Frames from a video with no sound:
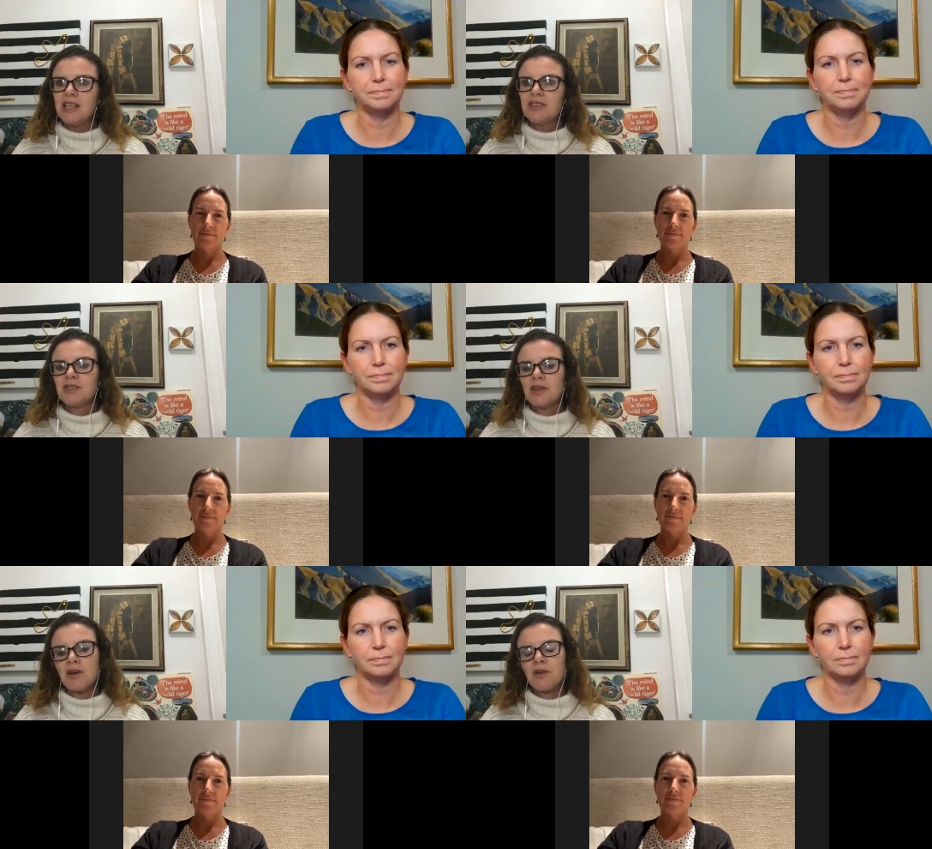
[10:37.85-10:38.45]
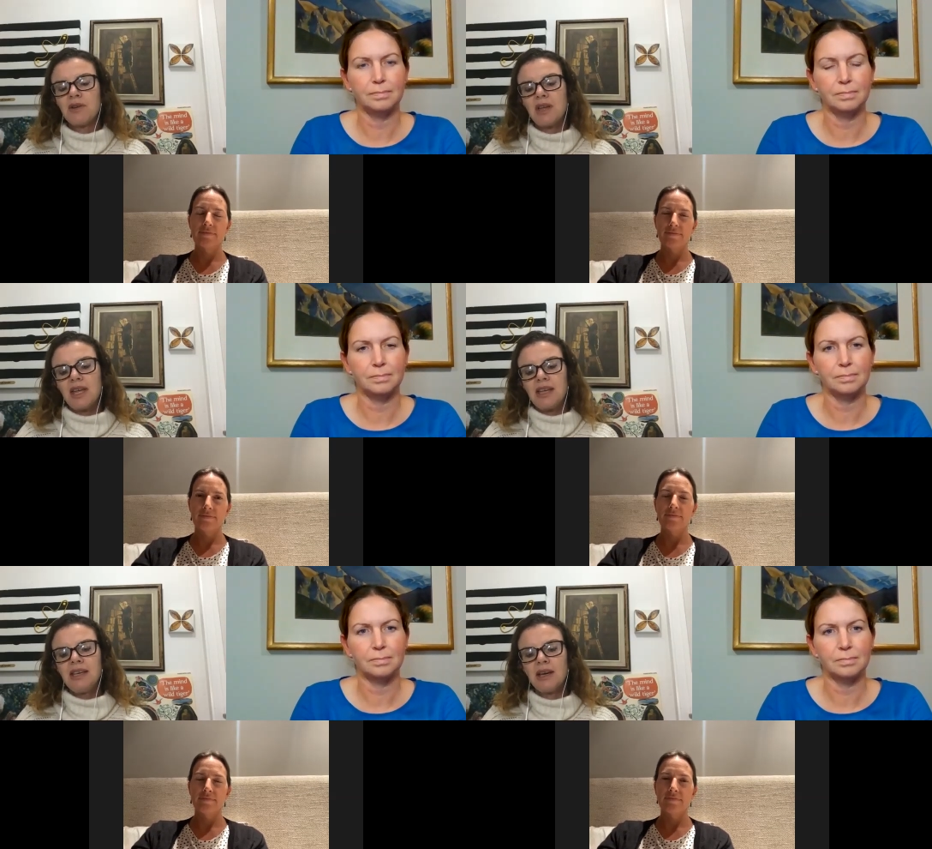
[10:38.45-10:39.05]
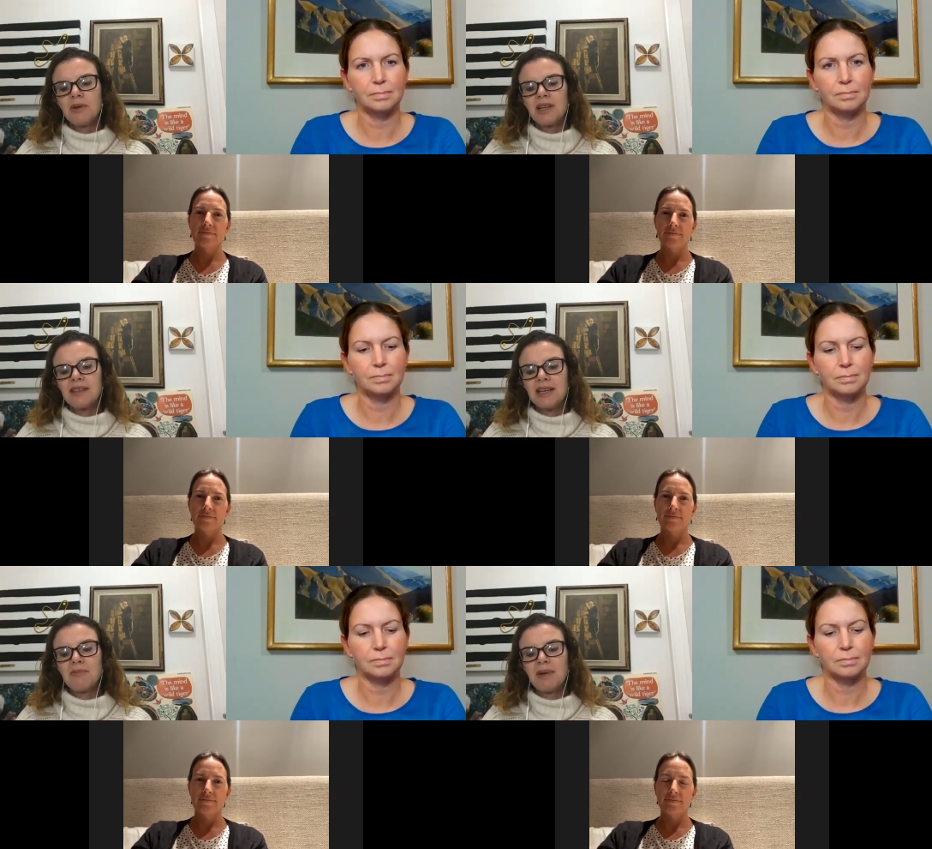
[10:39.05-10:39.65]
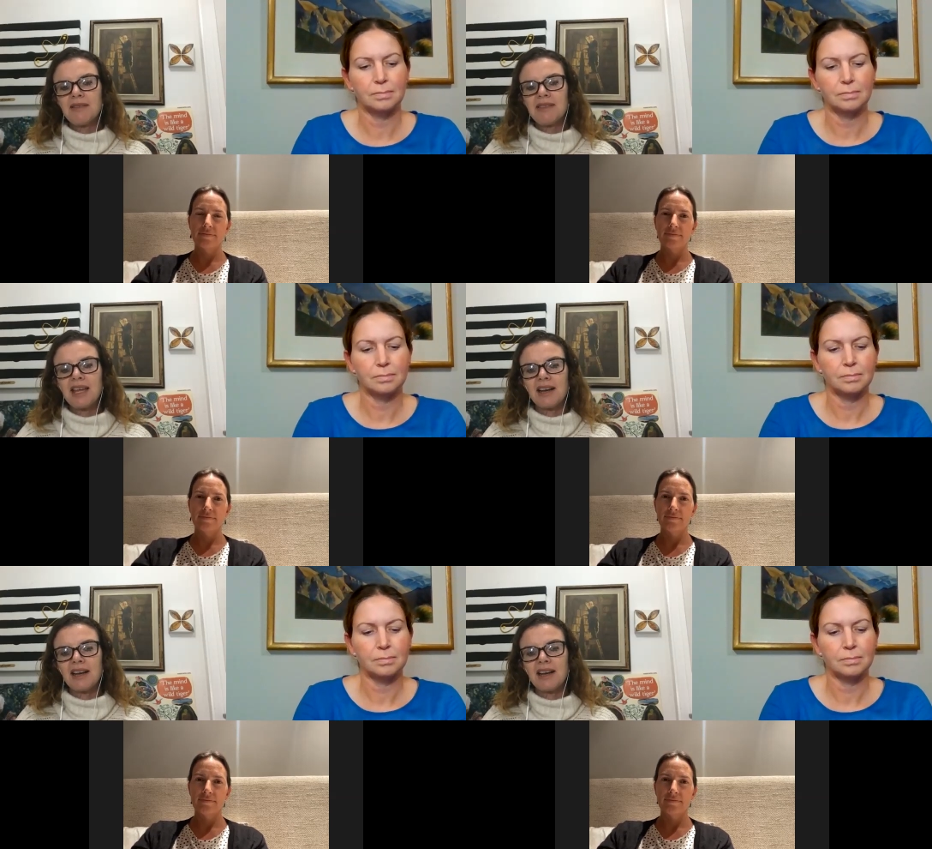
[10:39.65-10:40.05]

Speaker 1: So, yeah, when I think about that,